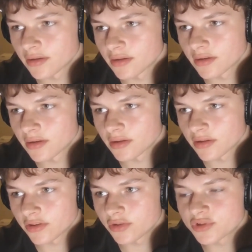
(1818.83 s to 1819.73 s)
Think
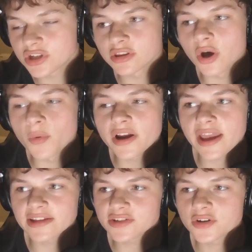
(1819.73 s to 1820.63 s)
we should lower
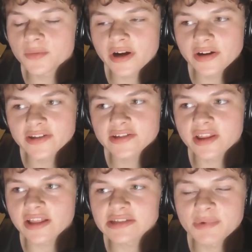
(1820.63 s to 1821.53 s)
cancer awareness so
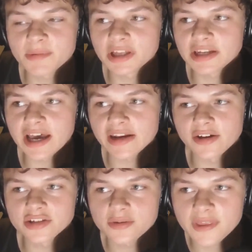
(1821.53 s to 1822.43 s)
that less people get
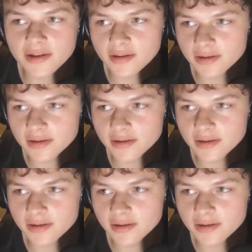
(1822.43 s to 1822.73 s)
diagnosed with it?